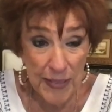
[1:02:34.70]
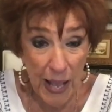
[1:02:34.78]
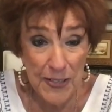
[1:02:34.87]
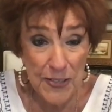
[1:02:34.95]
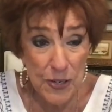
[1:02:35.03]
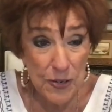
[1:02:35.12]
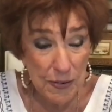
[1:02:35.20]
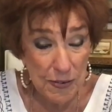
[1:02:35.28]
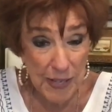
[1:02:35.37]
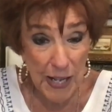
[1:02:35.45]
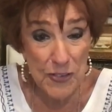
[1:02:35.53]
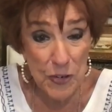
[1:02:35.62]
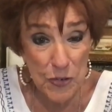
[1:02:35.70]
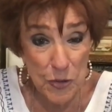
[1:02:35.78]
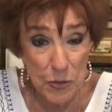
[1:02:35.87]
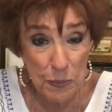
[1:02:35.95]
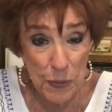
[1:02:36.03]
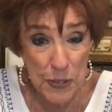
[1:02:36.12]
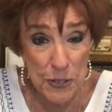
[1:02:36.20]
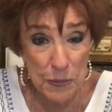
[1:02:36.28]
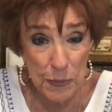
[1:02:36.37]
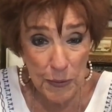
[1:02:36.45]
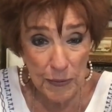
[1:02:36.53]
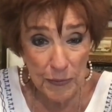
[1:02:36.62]
that's a that's a truth oh,
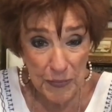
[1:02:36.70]
principle.